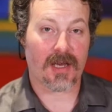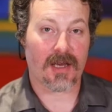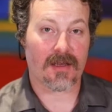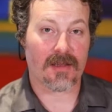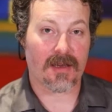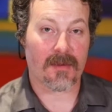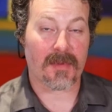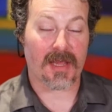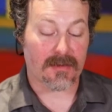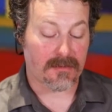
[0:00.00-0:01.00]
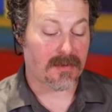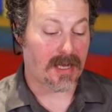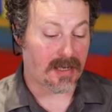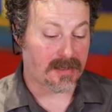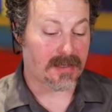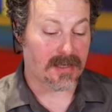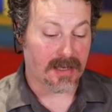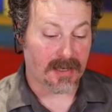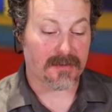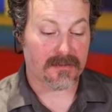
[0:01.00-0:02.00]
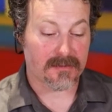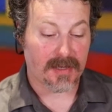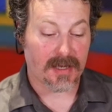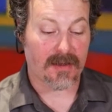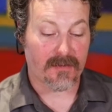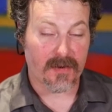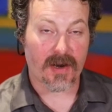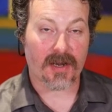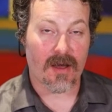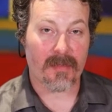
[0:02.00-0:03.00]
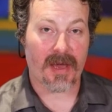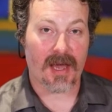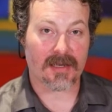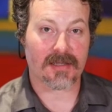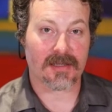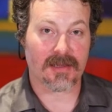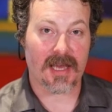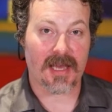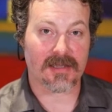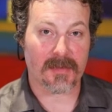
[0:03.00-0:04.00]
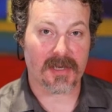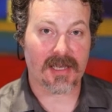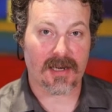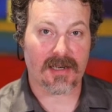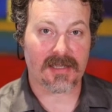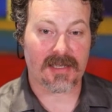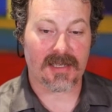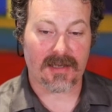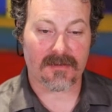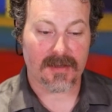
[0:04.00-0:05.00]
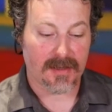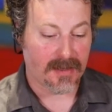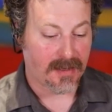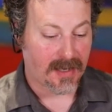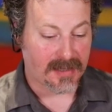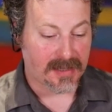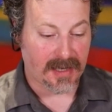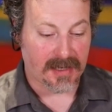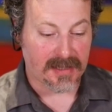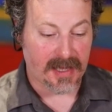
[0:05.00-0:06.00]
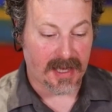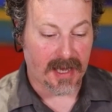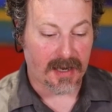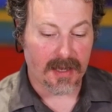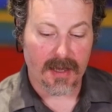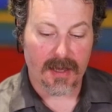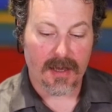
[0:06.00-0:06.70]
I mean, that is a very compact lens. I'm excited to see that.